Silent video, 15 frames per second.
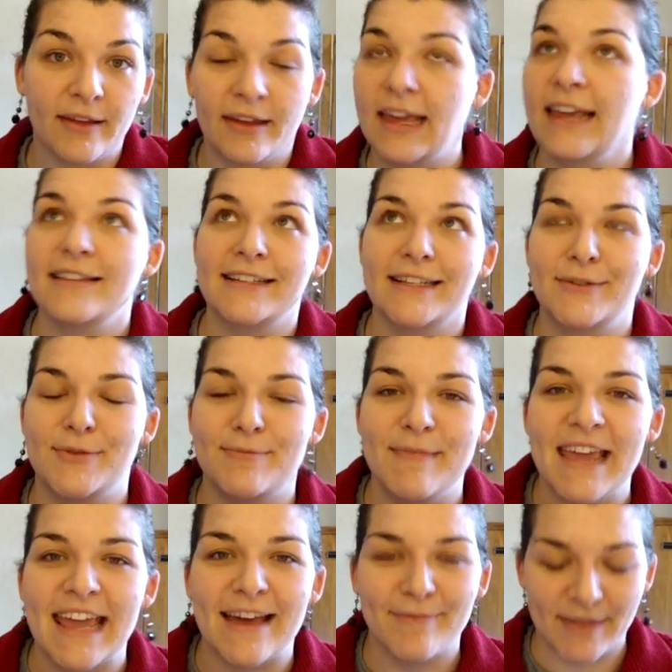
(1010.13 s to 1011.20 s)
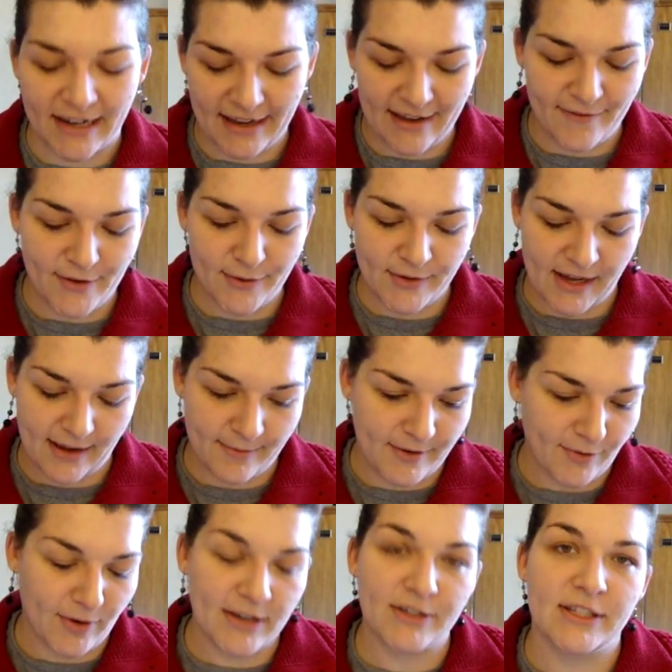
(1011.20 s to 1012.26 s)
Get in touch with me. I'm going to give you time
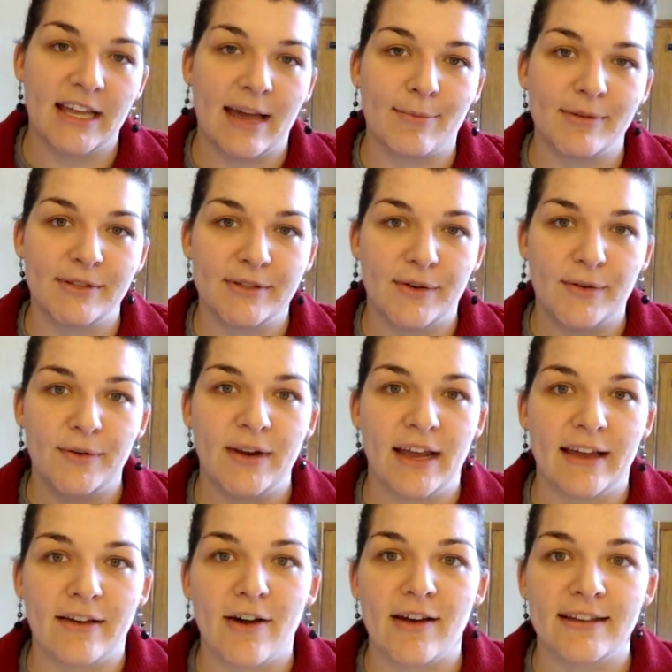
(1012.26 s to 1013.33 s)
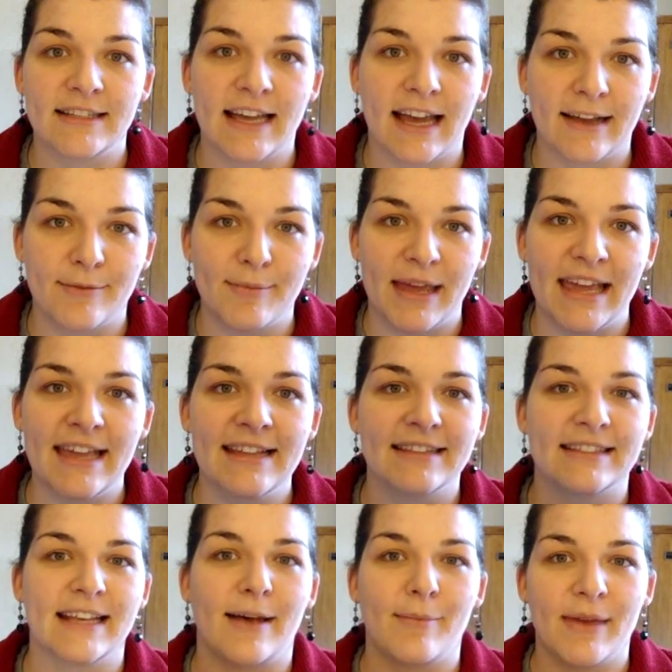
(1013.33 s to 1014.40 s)
to watch the episode and contact me
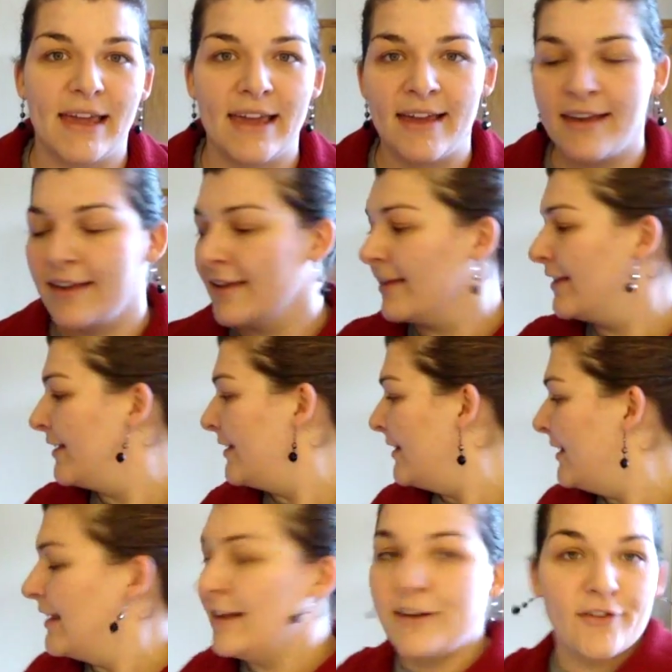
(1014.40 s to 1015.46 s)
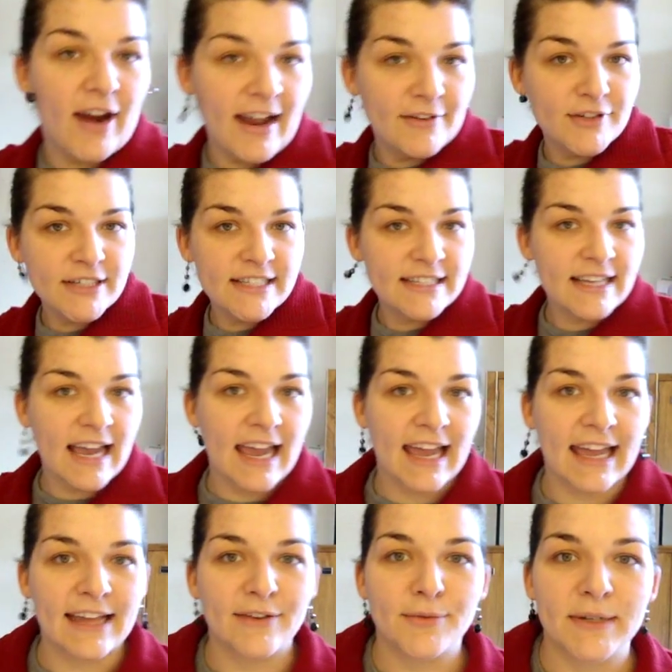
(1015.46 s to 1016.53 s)
and tell me your address
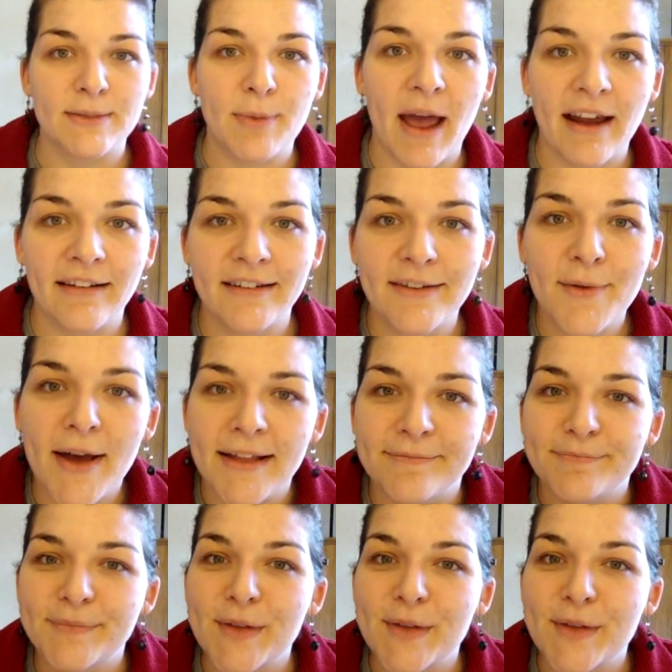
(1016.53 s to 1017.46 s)
and which pattern you want.